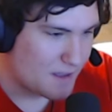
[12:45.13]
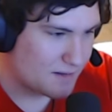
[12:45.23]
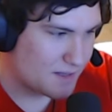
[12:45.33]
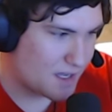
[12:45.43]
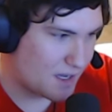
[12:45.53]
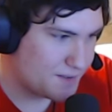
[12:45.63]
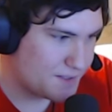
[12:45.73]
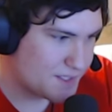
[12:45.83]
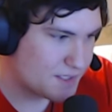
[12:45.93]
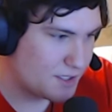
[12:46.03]
the
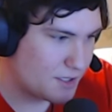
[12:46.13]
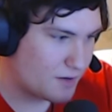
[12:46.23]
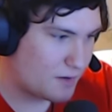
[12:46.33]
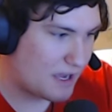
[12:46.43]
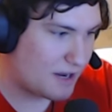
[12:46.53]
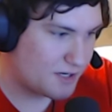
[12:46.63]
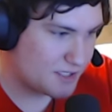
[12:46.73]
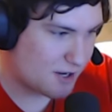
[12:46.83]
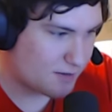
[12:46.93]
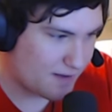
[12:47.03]
guns, I already
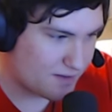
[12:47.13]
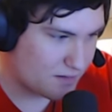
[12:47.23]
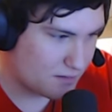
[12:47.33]
talked about,